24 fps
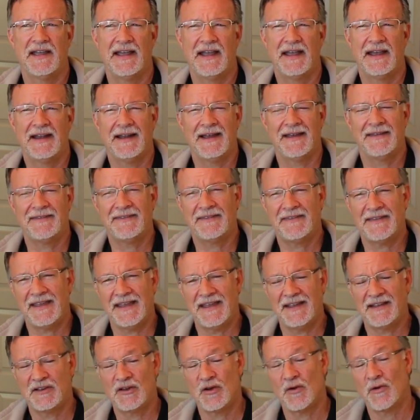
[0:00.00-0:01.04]
and I
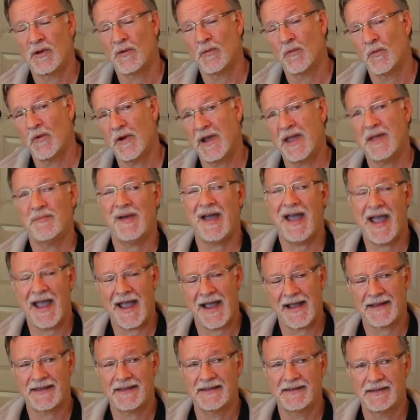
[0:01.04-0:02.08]
think going way
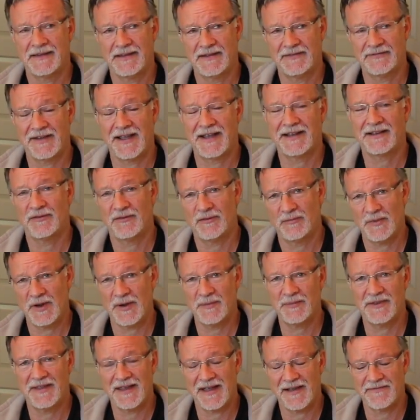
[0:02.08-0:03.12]
back, if I can
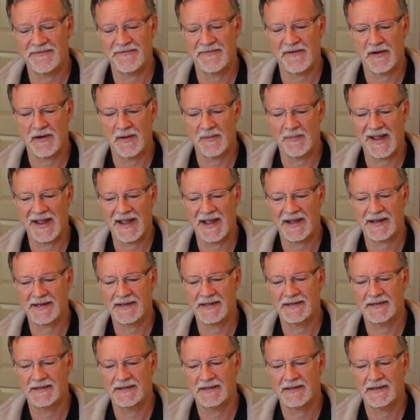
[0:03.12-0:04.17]
remember that far back,
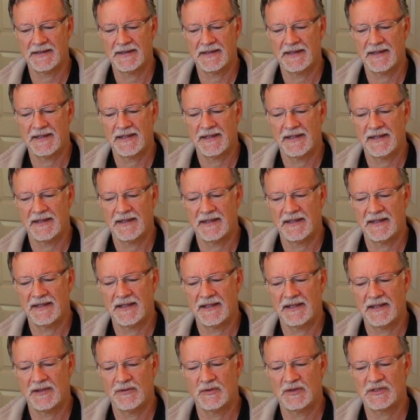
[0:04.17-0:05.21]

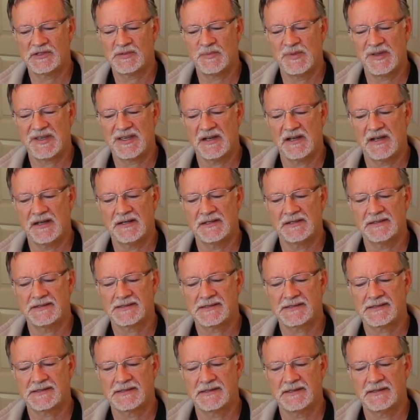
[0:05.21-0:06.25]
it was
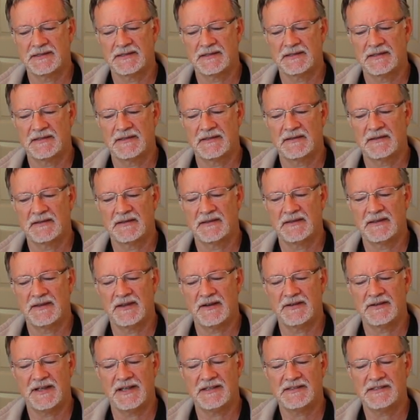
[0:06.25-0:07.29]
because
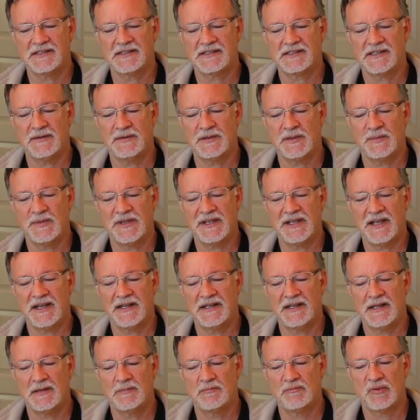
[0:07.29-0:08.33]
there doesn't seem to be
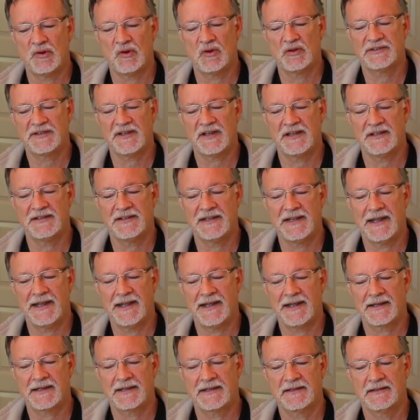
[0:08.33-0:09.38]
any bolt-on
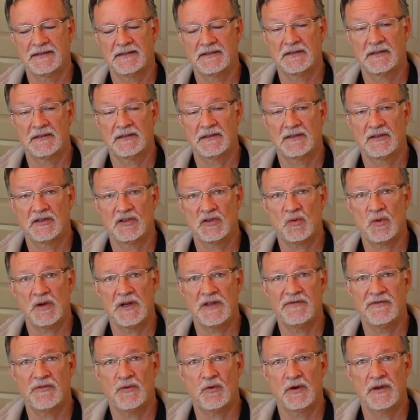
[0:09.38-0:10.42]
neck
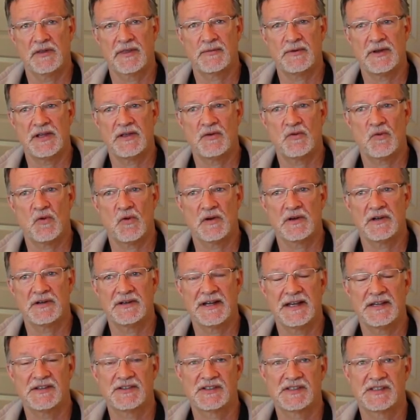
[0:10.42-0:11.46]
24 3/4
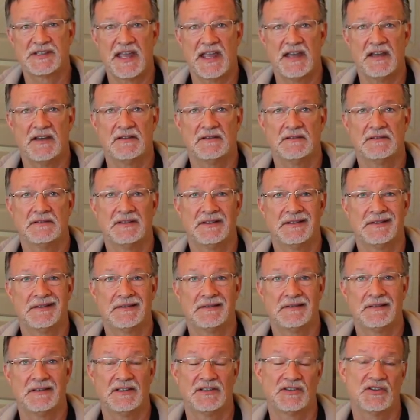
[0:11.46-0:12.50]
inch scale
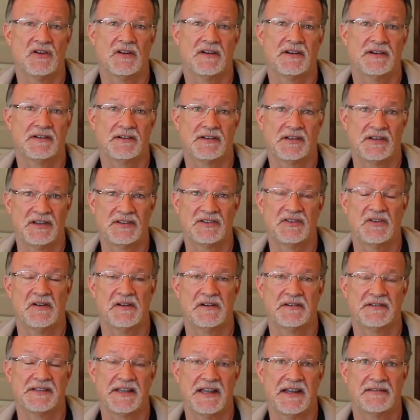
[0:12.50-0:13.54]

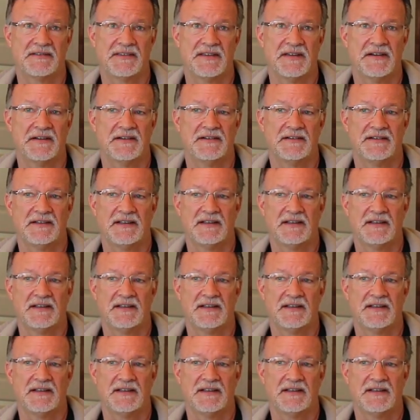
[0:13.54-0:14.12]
guitars out there.